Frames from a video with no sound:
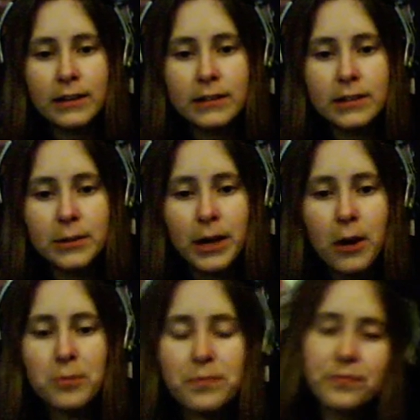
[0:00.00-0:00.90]
And here we
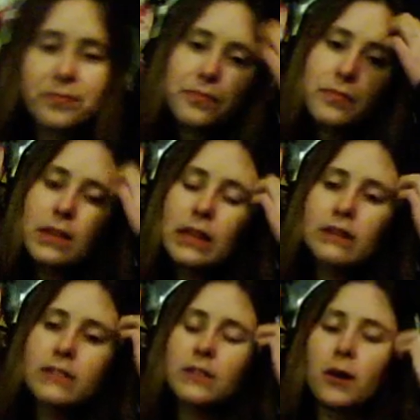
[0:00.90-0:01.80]

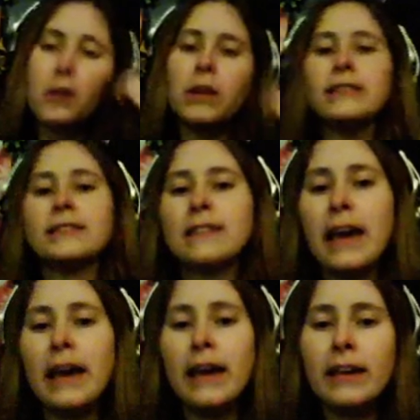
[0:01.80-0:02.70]
go. So let's
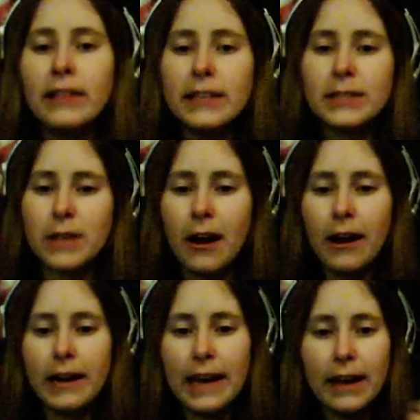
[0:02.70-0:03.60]
say, this I
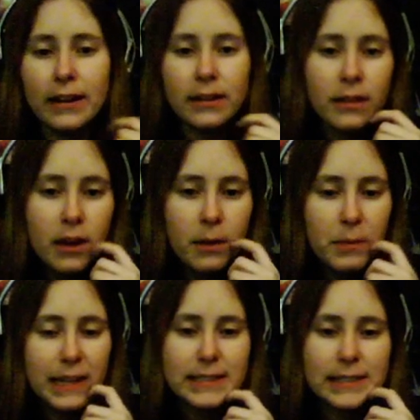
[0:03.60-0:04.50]
already had,
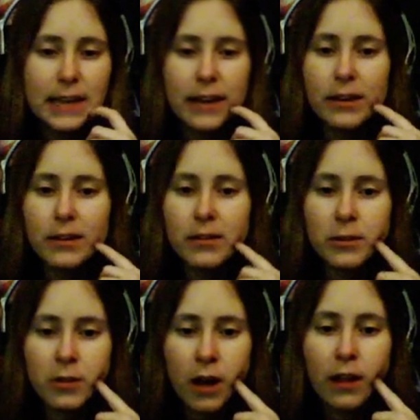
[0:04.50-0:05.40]
but let's say
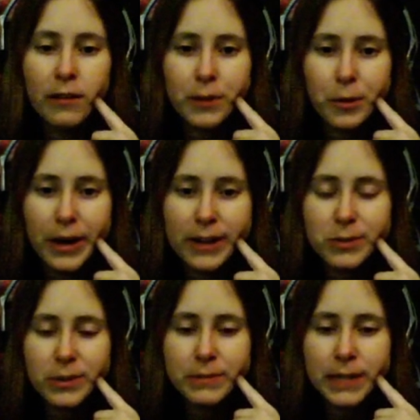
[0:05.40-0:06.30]
all of your
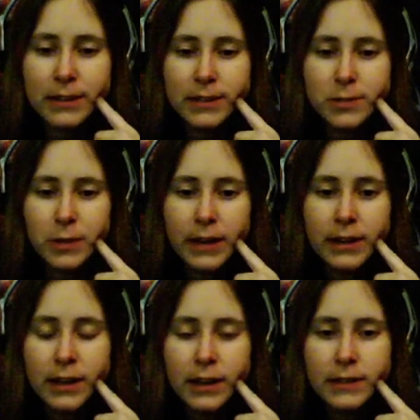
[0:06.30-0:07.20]
rares were obtained this way.
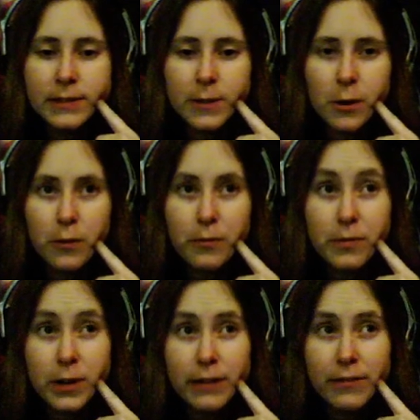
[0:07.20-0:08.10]
So
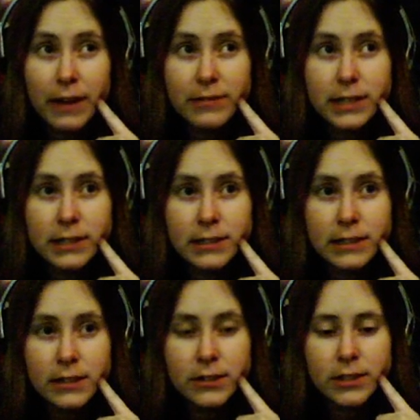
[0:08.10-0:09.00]
thirty-five cents
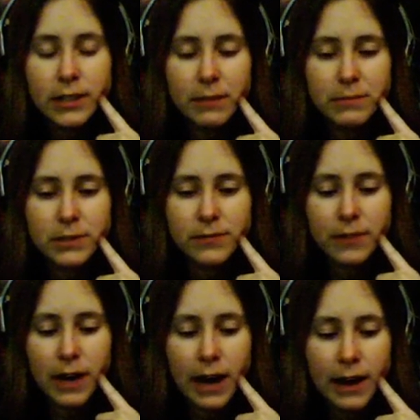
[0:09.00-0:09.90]
each times
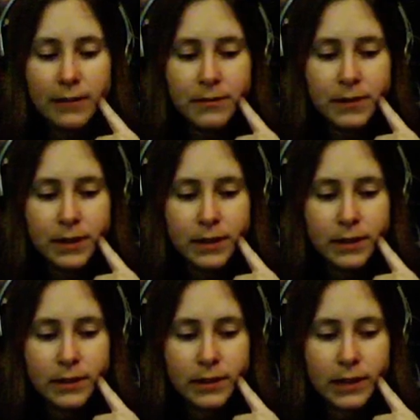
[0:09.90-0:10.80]
five,
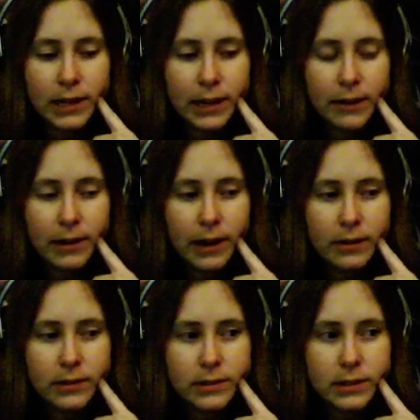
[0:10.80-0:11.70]
you're gonna get
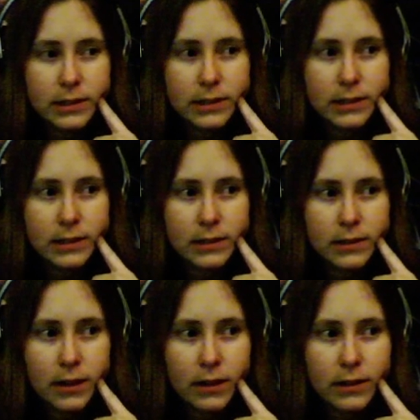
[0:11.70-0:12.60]
around, let's see, a
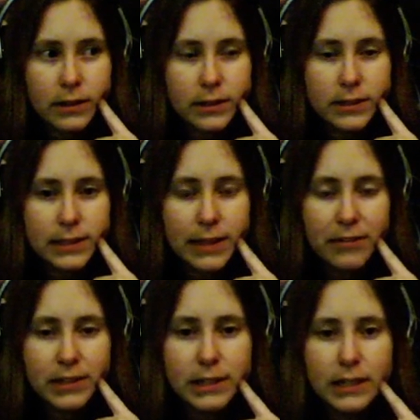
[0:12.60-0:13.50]
dollar
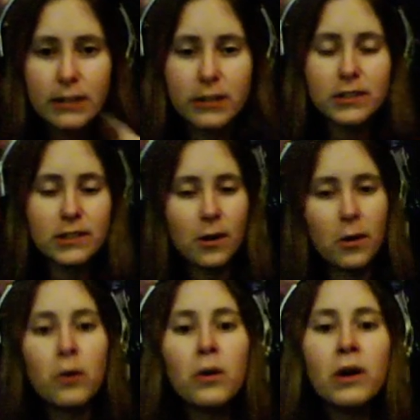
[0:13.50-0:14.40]
seventy or so.